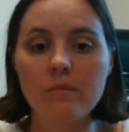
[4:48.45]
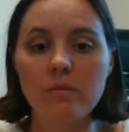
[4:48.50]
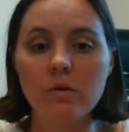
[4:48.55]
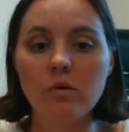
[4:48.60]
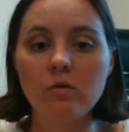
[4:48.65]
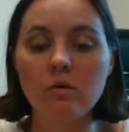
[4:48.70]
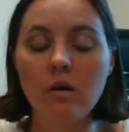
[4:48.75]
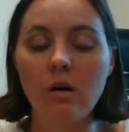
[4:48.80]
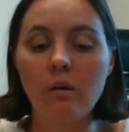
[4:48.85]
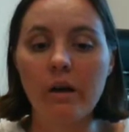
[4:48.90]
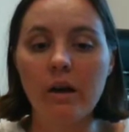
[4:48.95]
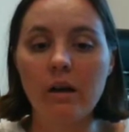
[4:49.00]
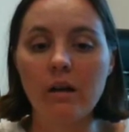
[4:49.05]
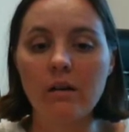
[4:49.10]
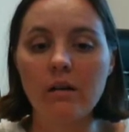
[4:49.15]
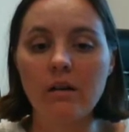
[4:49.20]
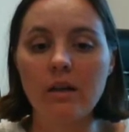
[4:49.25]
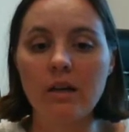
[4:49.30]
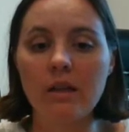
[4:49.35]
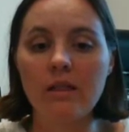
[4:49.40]

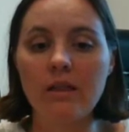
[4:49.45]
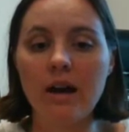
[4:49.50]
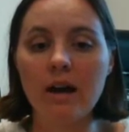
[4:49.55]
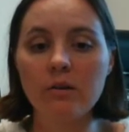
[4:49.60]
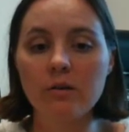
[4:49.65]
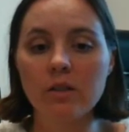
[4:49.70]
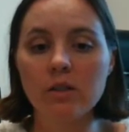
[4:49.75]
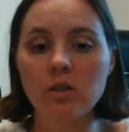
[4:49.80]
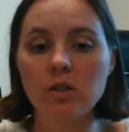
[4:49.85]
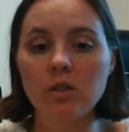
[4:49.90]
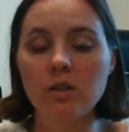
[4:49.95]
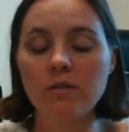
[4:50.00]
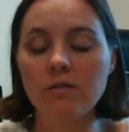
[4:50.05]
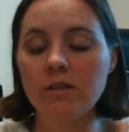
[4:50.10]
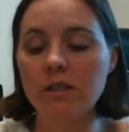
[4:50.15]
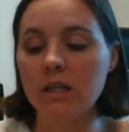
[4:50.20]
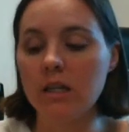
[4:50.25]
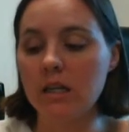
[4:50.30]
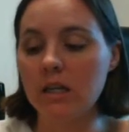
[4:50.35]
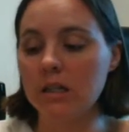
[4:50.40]
growing in the outskirts of
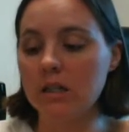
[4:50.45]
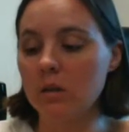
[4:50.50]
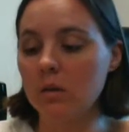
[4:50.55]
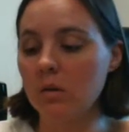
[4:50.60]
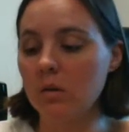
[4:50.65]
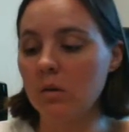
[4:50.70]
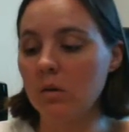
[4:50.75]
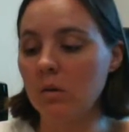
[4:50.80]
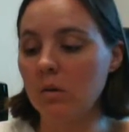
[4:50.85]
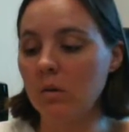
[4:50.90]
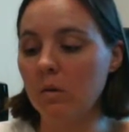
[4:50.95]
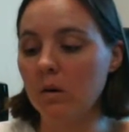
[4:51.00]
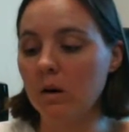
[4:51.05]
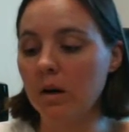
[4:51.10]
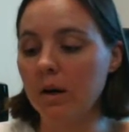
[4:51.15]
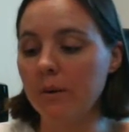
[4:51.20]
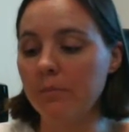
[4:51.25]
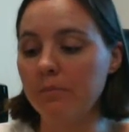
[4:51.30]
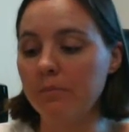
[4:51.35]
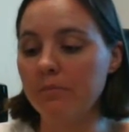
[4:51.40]
cities
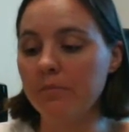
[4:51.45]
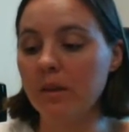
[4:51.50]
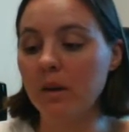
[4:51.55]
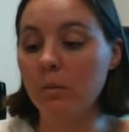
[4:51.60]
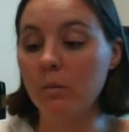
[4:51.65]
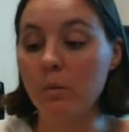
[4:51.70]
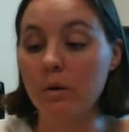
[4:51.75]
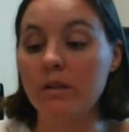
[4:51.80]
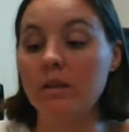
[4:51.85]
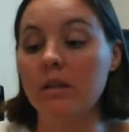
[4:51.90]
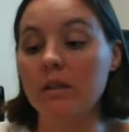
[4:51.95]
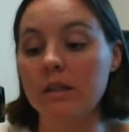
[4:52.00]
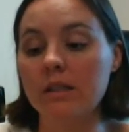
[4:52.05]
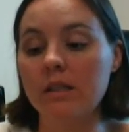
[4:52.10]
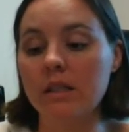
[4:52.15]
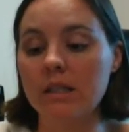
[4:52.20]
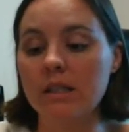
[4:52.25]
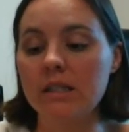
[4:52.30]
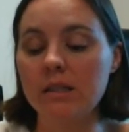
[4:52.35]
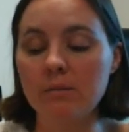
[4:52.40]
or within the
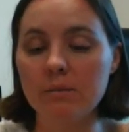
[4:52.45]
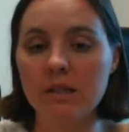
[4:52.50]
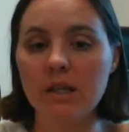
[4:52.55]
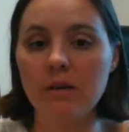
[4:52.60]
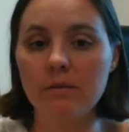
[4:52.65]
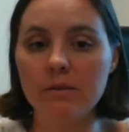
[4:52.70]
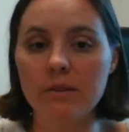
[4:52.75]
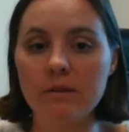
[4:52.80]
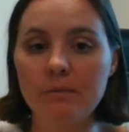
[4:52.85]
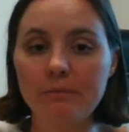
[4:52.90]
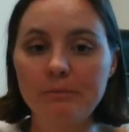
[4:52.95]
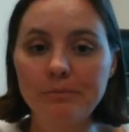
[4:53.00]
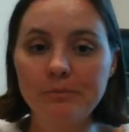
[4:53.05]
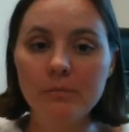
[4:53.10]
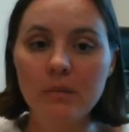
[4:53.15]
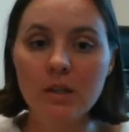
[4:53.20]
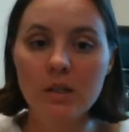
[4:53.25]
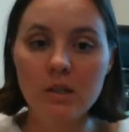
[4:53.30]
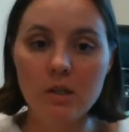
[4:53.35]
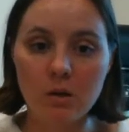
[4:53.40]
cities themselves.
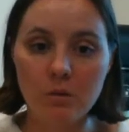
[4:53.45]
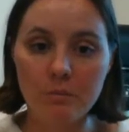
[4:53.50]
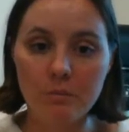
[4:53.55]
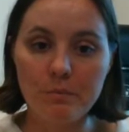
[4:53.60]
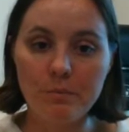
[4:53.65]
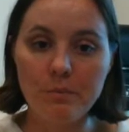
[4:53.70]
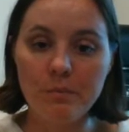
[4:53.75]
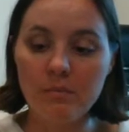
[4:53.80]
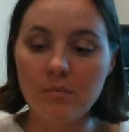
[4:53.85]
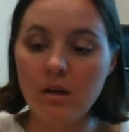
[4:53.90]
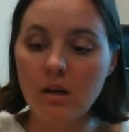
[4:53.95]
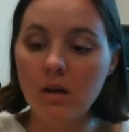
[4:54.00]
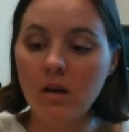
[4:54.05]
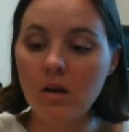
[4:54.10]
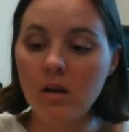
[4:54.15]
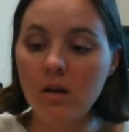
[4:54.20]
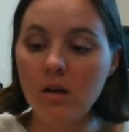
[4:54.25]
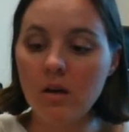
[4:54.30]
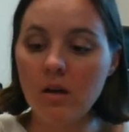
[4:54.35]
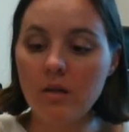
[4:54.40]
So,
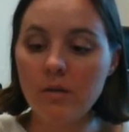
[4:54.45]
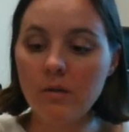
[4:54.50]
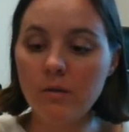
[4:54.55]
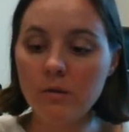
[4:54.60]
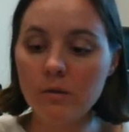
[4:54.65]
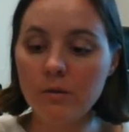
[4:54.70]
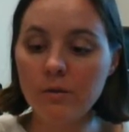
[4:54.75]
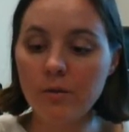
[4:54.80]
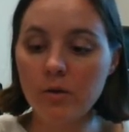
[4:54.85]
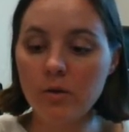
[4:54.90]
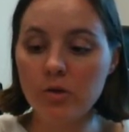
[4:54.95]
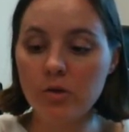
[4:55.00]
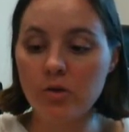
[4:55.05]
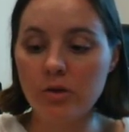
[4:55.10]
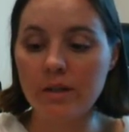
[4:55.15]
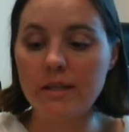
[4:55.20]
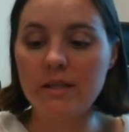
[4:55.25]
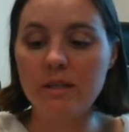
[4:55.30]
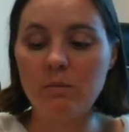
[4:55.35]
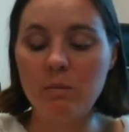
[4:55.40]
those four
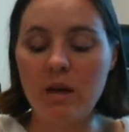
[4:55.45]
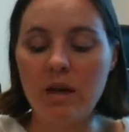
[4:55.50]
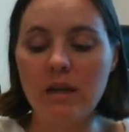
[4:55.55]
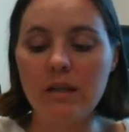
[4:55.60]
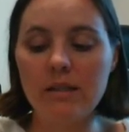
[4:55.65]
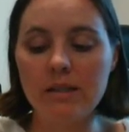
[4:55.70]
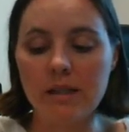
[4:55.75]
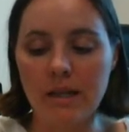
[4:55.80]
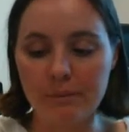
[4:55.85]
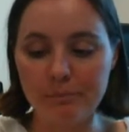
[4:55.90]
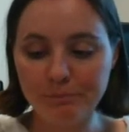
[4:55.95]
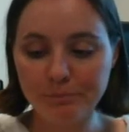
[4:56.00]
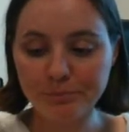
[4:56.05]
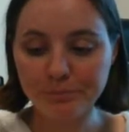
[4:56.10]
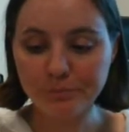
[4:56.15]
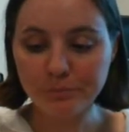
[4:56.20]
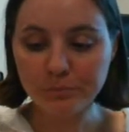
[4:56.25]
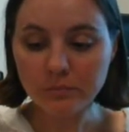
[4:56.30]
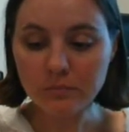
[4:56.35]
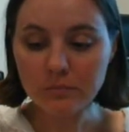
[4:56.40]
trends being said,
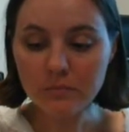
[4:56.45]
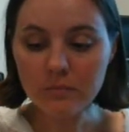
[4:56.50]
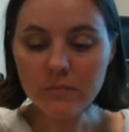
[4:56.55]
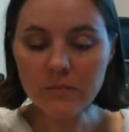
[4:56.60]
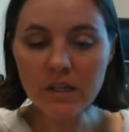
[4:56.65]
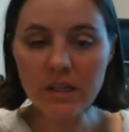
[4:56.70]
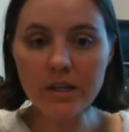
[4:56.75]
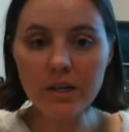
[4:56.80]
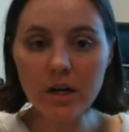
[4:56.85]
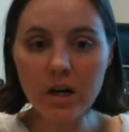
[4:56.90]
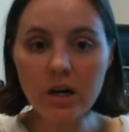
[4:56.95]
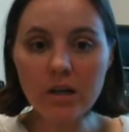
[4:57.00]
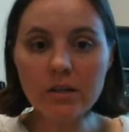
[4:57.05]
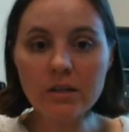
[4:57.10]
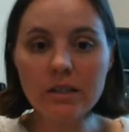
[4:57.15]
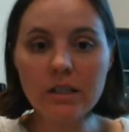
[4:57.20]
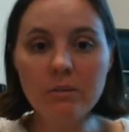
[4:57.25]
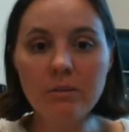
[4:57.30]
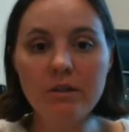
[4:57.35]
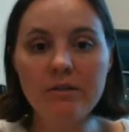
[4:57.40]
there are
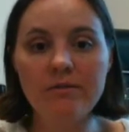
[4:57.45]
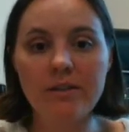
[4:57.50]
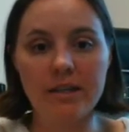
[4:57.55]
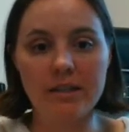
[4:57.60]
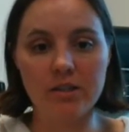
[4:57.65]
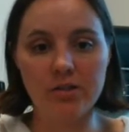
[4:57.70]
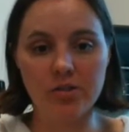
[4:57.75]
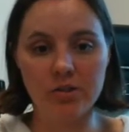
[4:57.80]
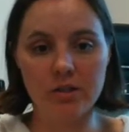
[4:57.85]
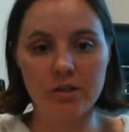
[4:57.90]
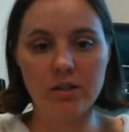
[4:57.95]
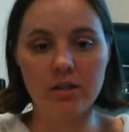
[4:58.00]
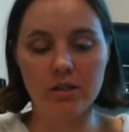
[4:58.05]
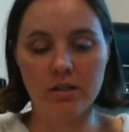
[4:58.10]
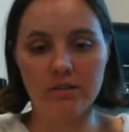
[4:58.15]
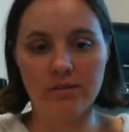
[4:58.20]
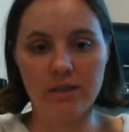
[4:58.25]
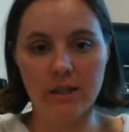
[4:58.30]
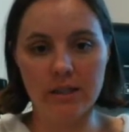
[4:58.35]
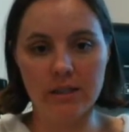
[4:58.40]
some advantages to
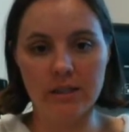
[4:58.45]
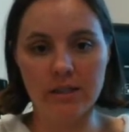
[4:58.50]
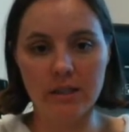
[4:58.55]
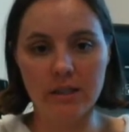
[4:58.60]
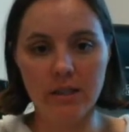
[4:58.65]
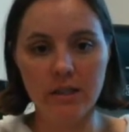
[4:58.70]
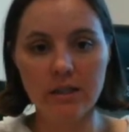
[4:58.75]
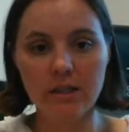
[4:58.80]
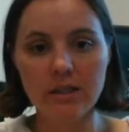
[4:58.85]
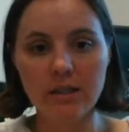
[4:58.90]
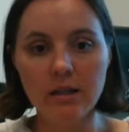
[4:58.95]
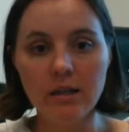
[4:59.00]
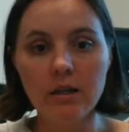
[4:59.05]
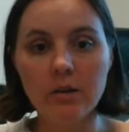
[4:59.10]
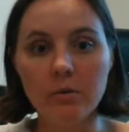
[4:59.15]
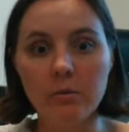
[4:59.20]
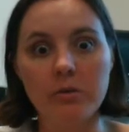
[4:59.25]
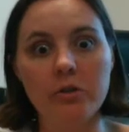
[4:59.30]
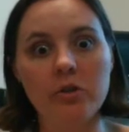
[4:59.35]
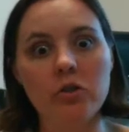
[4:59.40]
living in cities.
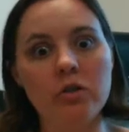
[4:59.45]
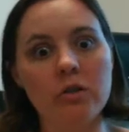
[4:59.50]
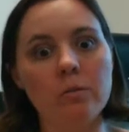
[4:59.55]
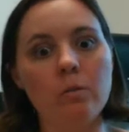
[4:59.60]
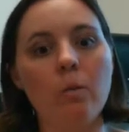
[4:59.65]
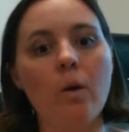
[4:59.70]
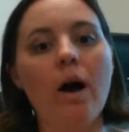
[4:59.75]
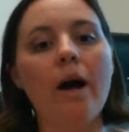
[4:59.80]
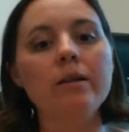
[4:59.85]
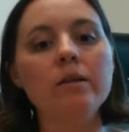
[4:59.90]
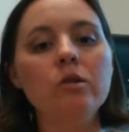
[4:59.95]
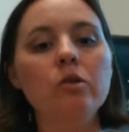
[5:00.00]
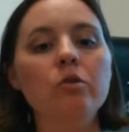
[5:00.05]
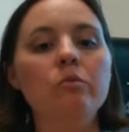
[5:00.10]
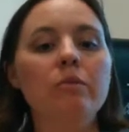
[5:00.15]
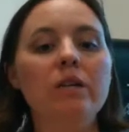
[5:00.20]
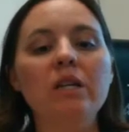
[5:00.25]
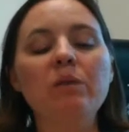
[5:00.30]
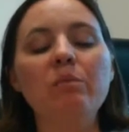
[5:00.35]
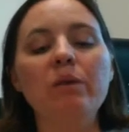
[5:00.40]
which is why so
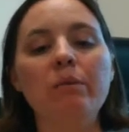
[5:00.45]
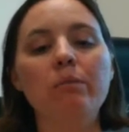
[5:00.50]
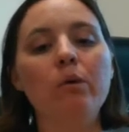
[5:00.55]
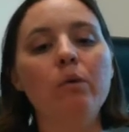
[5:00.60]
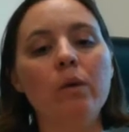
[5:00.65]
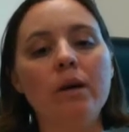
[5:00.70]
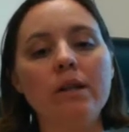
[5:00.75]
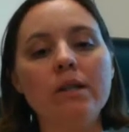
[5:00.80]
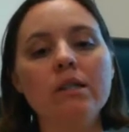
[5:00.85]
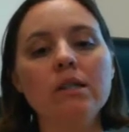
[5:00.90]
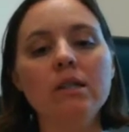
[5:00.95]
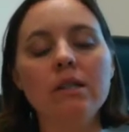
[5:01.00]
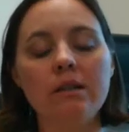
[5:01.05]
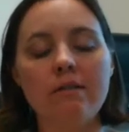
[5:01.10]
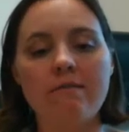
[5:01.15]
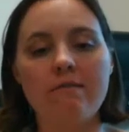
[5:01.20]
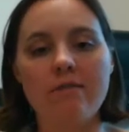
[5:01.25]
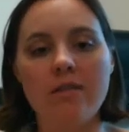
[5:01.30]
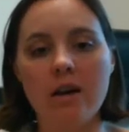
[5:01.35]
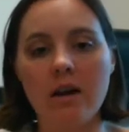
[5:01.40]
many people want to
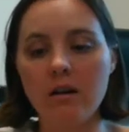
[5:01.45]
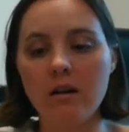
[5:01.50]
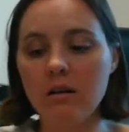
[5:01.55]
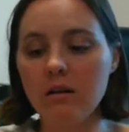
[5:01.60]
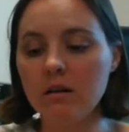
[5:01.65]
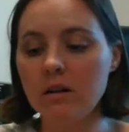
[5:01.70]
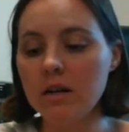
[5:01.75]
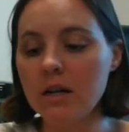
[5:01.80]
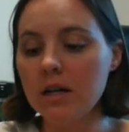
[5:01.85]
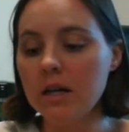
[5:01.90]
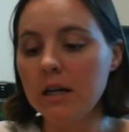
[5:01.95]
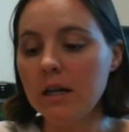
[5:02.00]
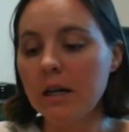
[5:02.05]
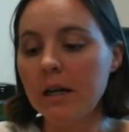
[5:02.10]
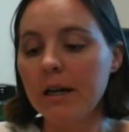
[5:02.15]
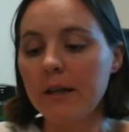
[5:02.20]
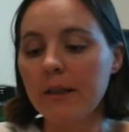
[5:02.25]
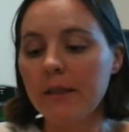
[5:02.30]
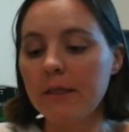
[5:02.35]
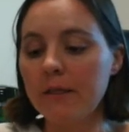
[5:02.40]
live there.
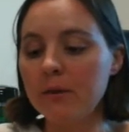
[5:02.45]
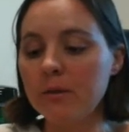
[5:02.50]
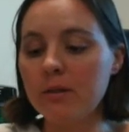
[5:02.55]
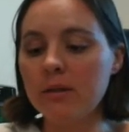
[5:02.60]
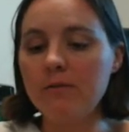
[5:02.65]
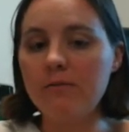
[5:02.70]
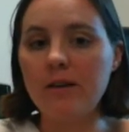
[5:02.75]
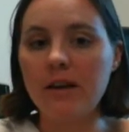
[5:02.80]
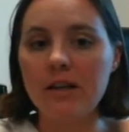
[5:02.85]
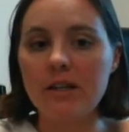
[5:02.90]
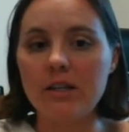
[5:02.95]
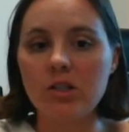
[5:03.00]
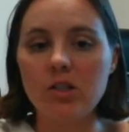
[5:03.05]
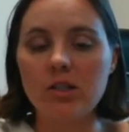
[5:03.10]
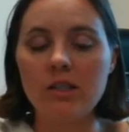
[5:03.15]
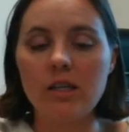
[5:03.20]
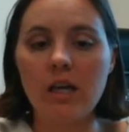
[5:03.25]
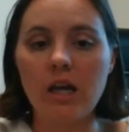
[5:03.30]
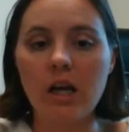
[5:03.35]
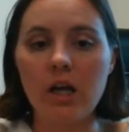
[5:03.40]
Those
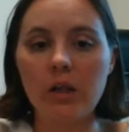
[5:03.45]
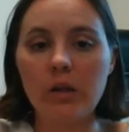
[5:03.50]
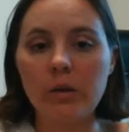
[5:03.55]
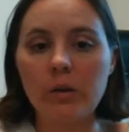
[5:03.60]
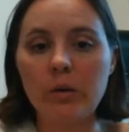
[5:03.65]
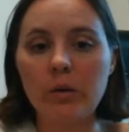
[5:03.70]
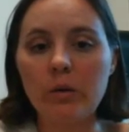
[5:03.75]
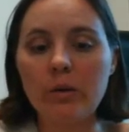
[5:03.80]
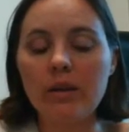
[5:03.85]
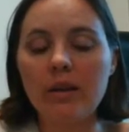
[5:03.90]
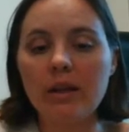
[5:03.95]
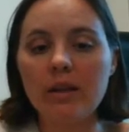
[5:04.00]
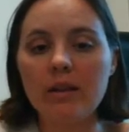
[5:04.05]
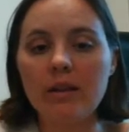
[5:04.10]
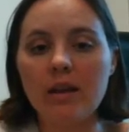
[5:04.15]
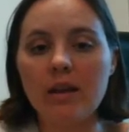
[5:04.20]
advantages include that